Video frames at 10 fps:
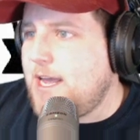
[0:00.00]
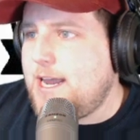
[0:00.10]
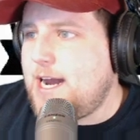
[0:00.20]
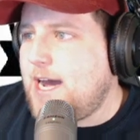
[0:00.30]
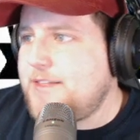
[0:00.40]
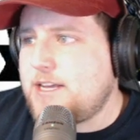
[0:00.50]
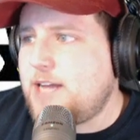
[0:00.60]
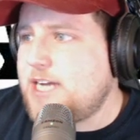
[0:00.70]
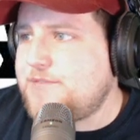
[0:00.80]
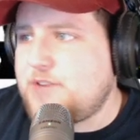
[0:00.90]
And I think
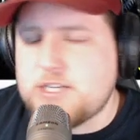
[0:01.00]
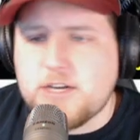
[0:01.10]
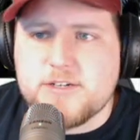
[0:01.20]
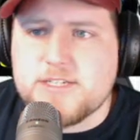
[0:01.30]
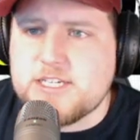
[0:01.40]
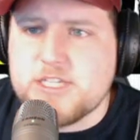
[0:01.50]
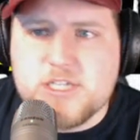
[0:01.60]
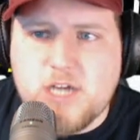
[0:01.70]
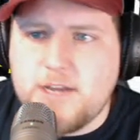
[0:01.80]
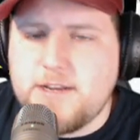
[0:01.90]
Elijah Vera Tucker is a
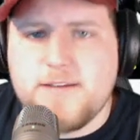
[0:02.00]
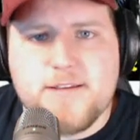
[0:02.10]
stud.